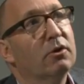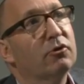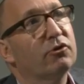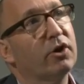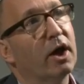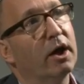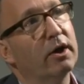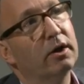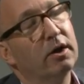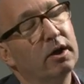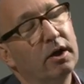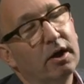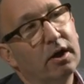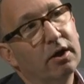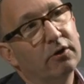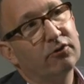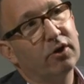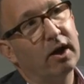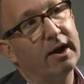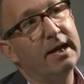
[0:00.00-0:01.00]

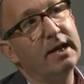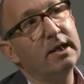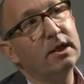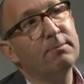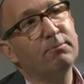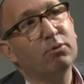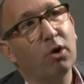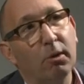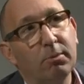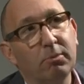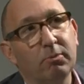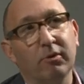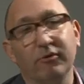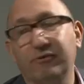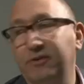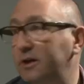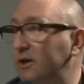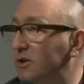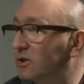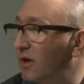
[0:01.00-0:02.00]
So in the probable
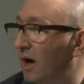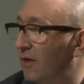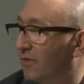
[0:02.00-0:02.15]
future,